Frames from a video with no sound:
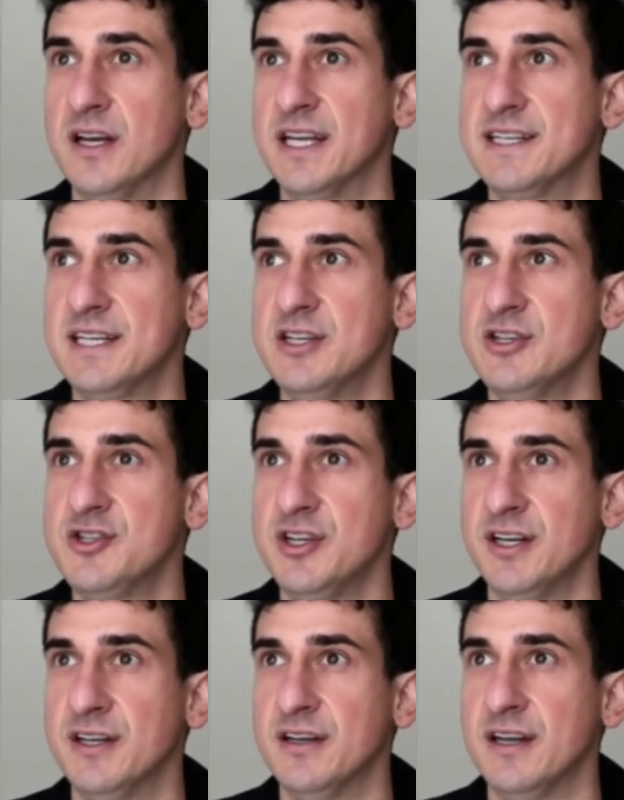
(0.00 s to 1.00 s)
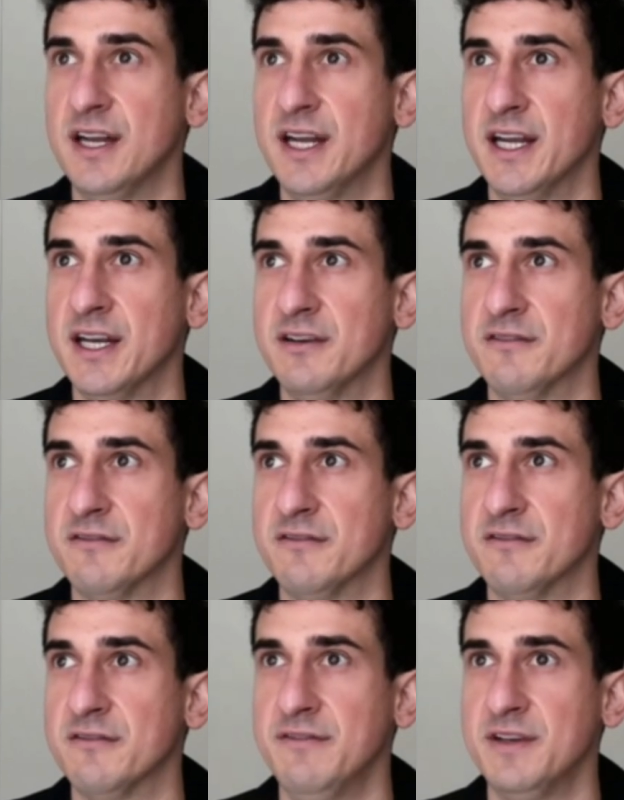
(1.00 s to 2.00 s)
attention and
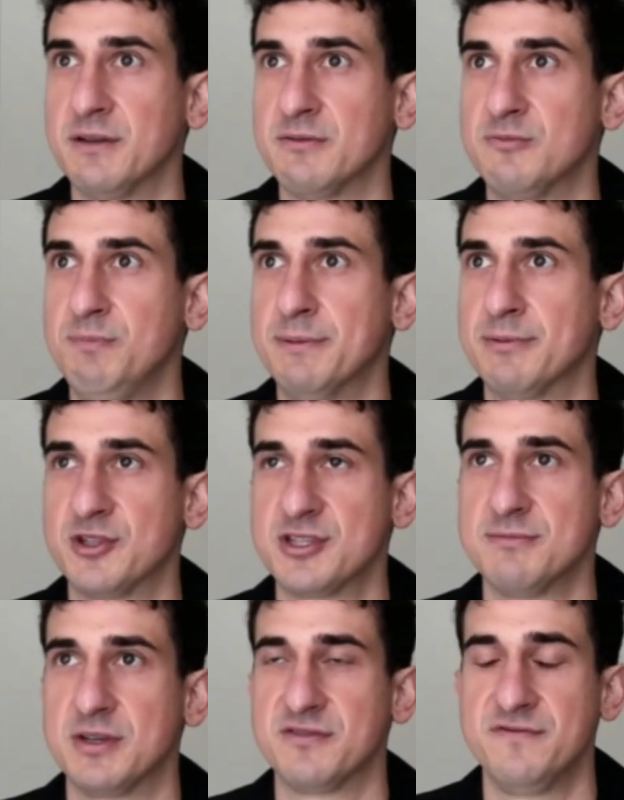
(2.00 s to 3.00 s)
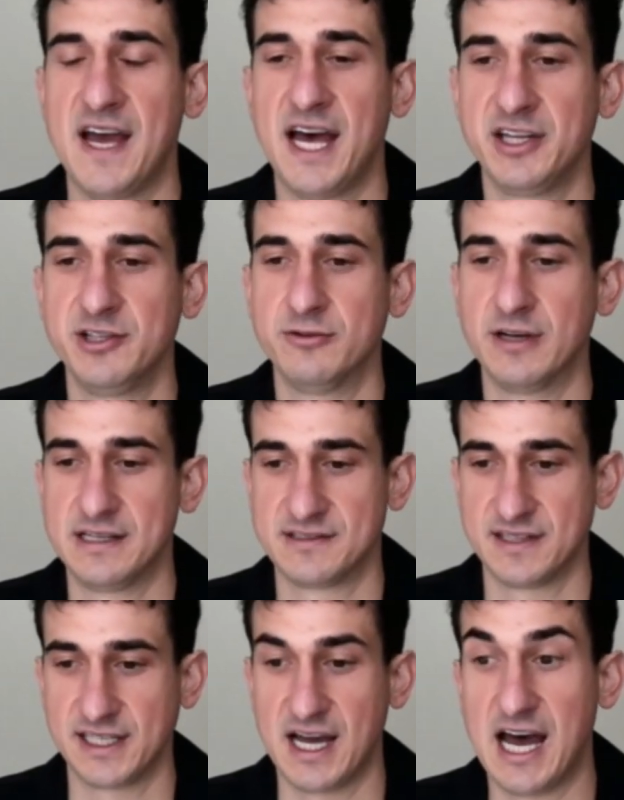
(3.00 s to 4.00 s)
giving people just as much value as
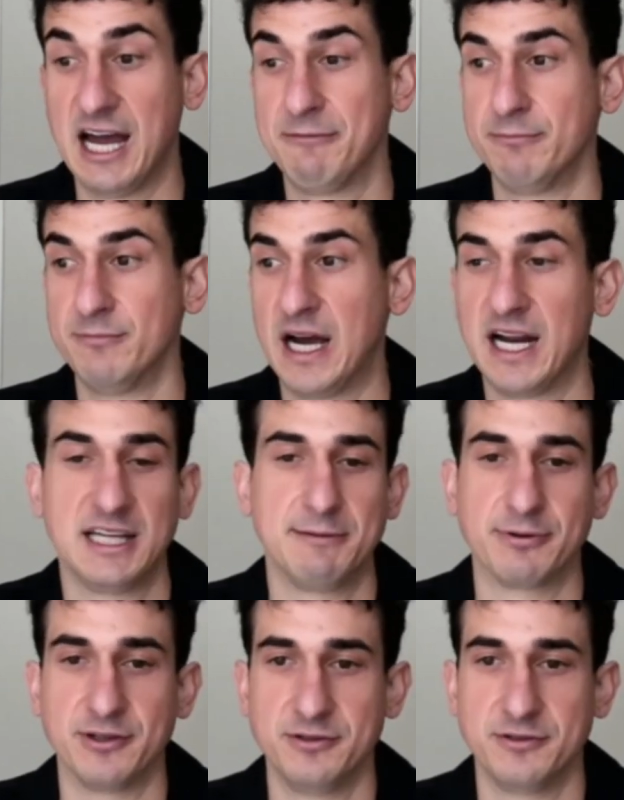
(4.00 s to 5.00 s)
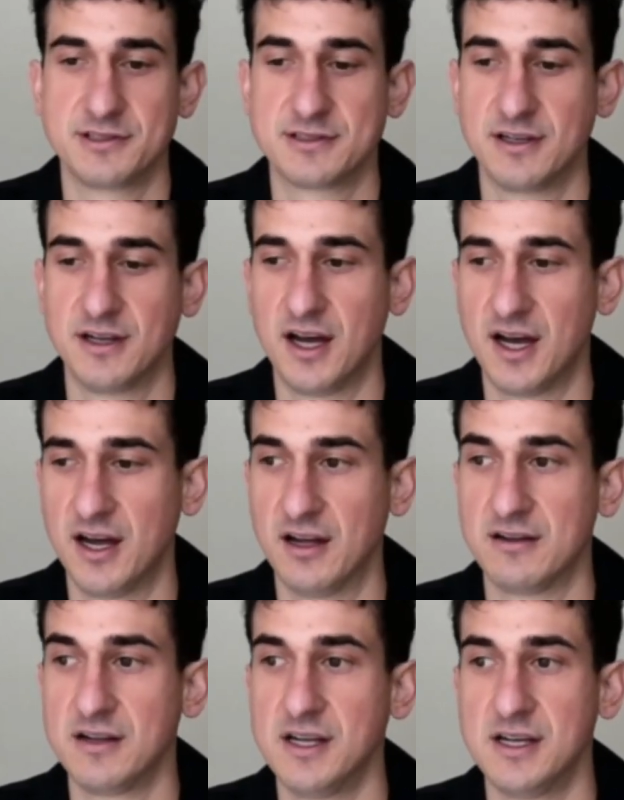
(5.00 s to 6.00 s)
like a high, highly produced uh,
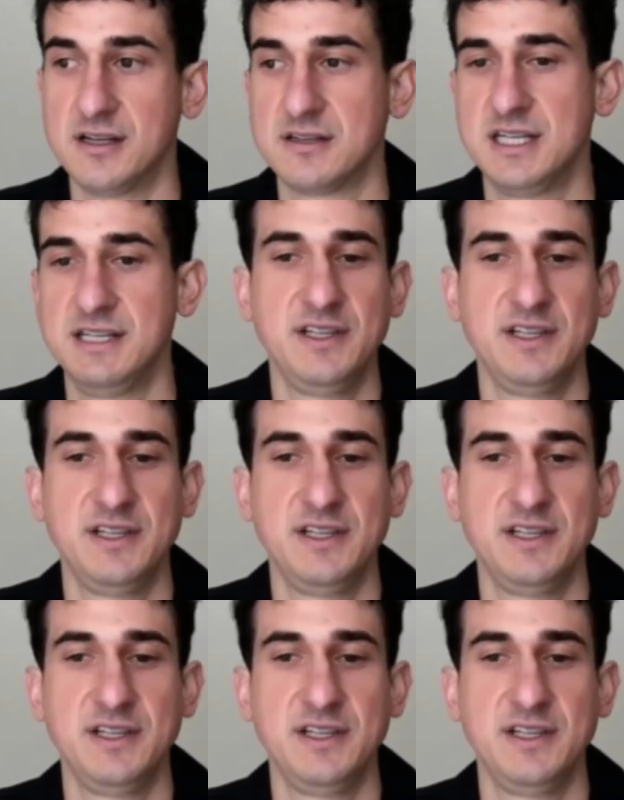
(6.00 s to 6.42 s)
T